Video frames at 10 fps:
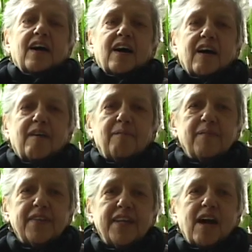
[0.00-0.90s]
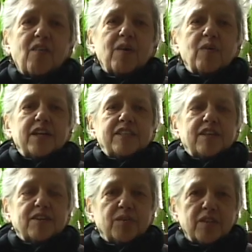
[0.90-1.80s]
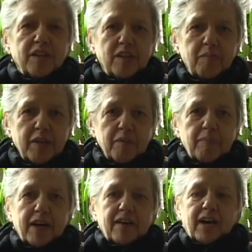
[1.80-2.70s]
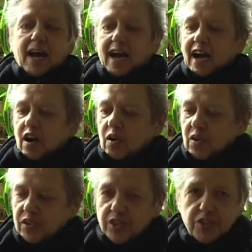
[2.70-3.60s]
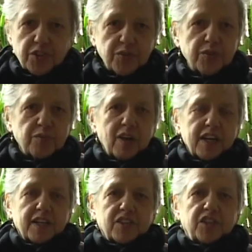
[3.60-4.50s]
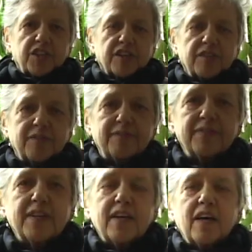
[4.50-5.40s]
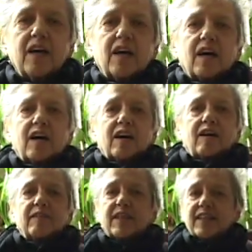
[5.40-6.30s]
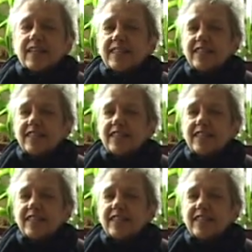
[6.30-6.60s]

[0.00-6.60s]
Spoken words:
Now I want to tell you a little bit about how to choose a rocking chair. It's